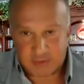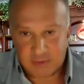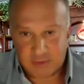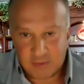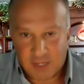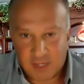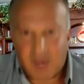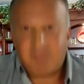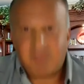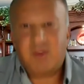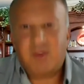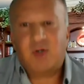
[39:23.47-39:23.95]

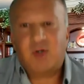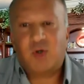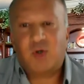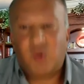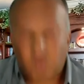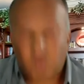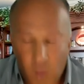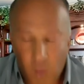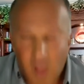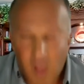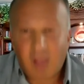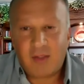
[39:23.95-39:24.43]
of the
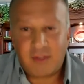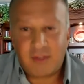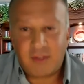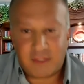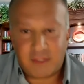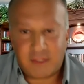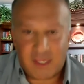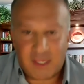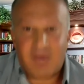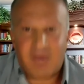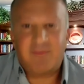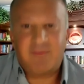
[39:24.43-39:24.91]
quality
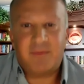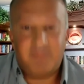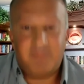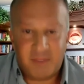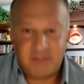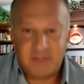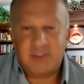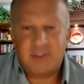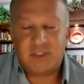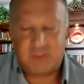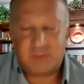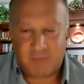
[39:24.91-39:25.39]
of a
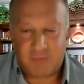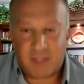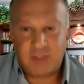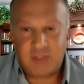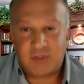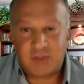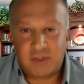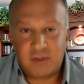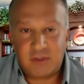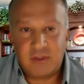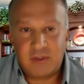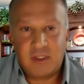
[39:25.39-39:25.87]
business
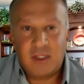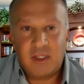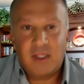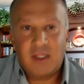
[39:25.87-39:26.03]
venture